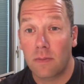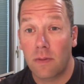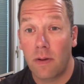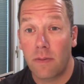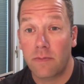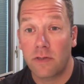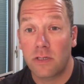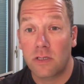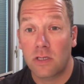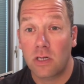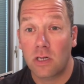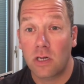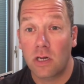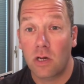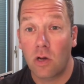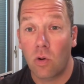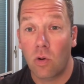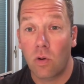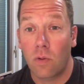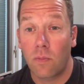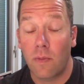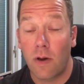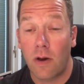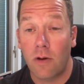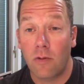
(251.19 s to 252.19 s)
I'm just going to go
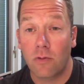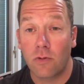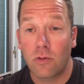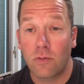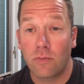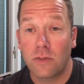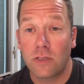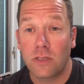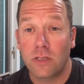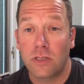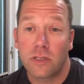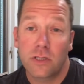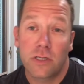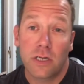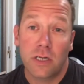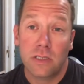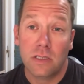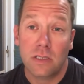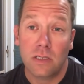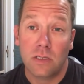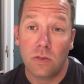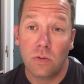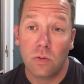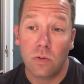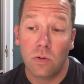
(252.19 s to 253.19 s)
in my room and shut
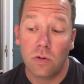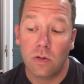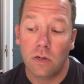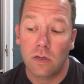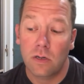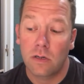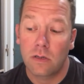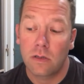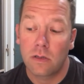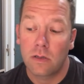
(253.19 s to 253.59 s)
the door.